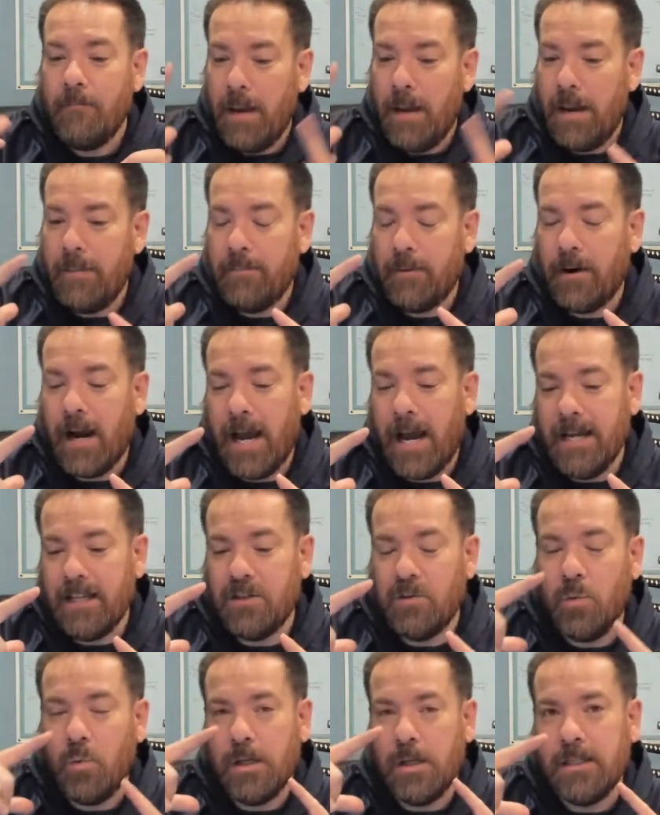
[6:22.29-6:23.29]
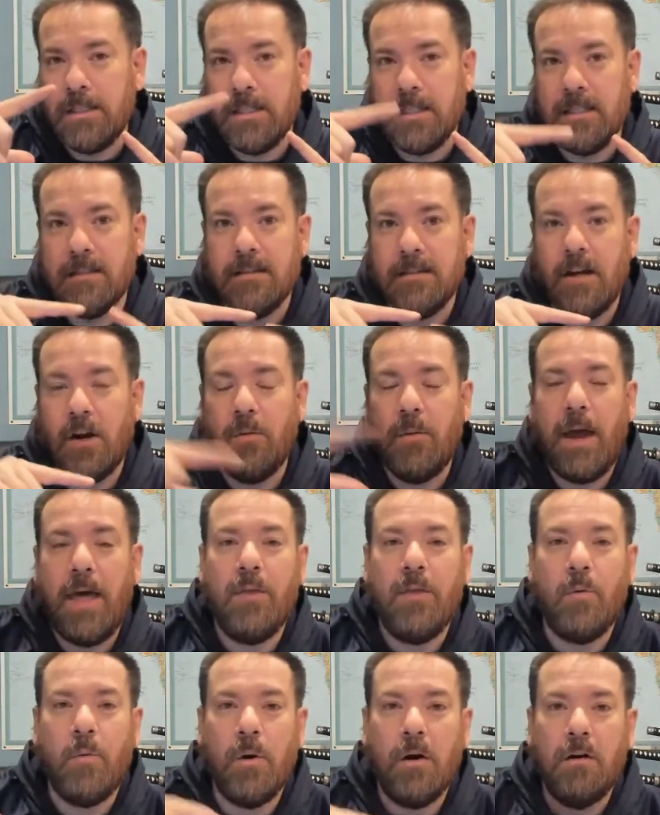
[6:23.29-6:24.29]
paper I-20s
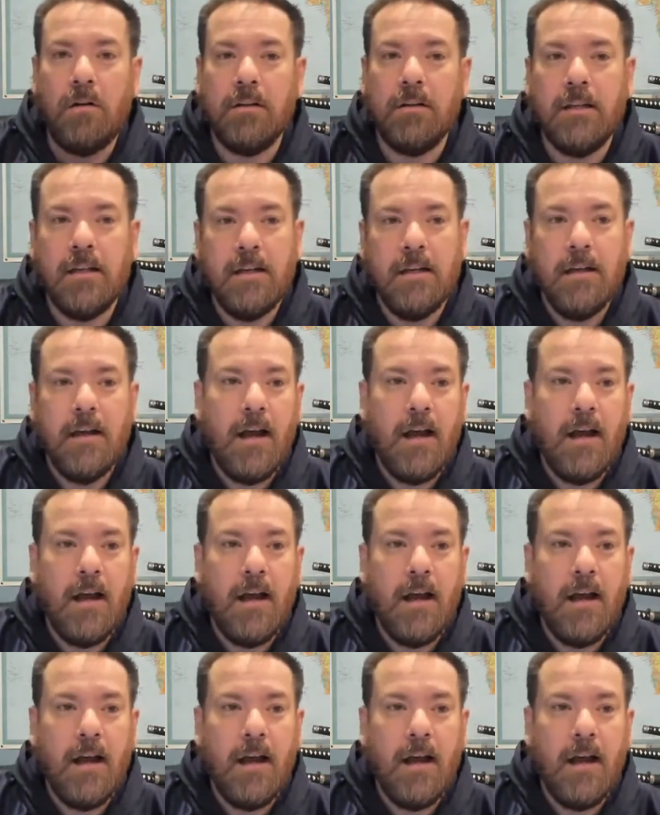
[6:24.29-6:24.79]
around the world.